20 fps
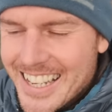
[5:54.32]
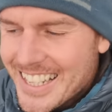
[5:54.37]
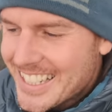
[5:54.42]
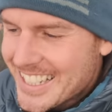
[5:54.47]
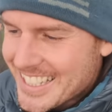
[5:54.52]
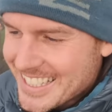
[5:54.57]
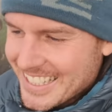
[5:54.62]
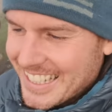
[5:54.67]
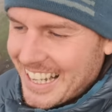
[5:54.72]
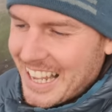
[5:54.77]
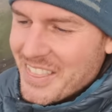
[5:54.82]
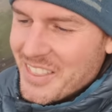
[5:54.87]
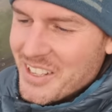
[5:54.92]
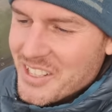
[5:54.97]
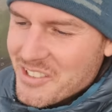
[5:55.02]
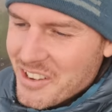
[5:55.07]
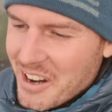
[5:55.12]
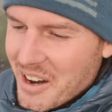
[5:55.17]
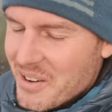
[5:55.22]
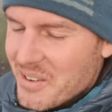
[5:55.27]
Just land the
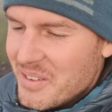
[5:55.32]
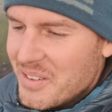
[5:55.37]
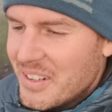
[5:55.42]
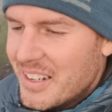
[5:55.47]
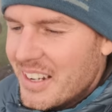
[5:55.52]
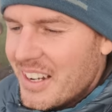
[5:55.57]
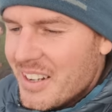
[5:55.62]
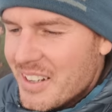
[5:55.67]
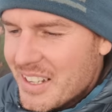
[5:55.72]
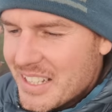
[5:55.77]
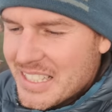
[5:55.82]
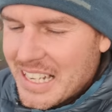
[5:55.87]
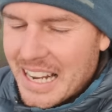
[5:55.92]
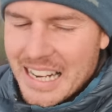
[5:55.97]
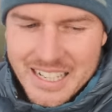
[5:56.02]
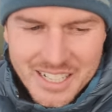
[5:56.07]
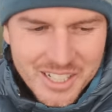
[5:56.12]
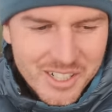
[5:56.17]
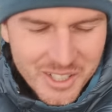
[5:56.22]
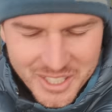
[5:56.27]
drone,
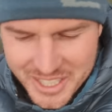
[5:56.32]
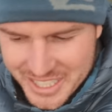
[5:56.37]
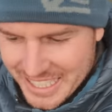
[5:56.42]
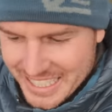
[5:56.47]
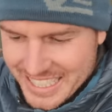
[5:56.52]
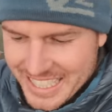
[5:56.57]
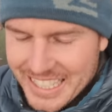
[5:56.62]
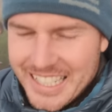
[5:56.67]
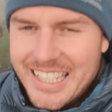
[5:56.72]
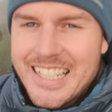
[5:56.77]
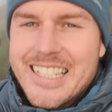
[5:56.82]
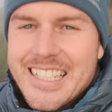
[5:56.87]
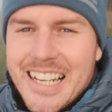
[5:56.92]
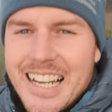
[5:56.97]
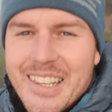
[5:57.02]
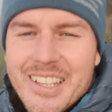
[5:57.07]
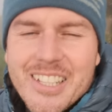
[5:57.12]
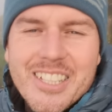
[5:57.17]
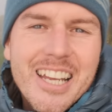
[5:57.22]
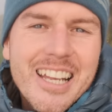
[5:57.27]
exactly, because you're sitting
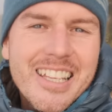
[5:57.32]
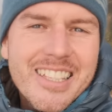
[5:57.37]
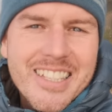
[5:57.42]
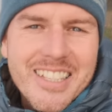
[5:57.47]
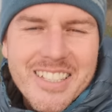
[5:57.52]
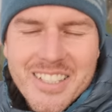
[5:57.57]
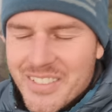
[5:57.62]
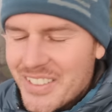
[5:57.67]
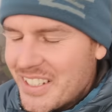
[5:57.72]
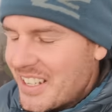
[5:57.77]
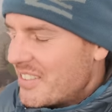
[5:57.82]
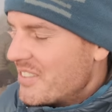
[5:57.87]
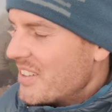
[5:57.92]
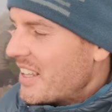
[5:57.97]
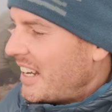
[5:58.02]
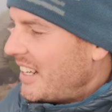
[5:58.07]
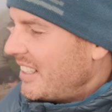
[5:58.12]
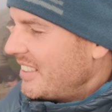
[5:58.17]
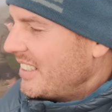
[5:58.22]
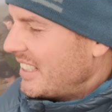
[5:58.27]
exactly, the chances of it, of
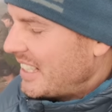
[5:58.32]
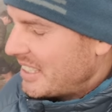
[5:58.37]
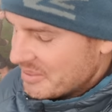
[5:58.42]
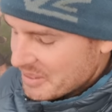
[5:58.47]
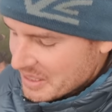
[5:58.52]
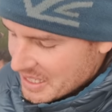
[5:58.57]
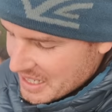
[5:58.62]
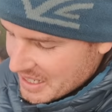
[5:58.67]
that, you know.